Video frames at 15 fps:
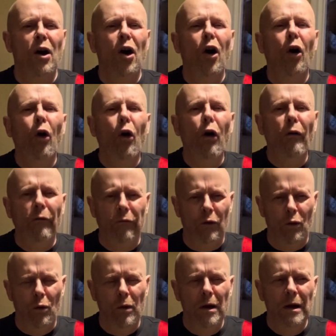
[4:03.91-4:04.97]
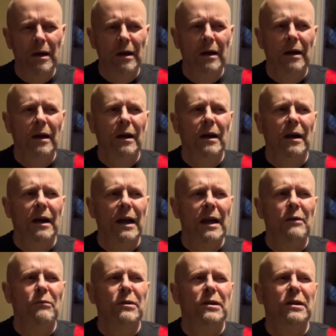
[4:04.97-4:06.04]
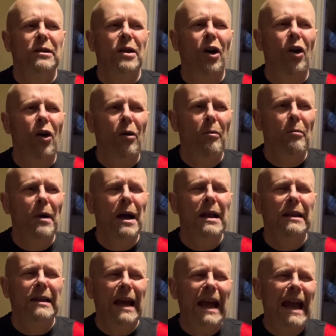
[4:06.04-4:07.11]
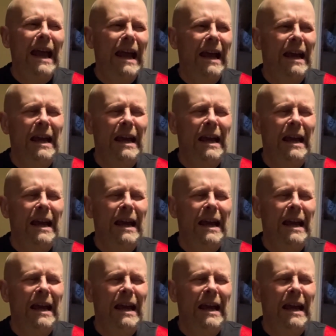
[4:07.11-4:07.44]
awful. It was Tom Tit.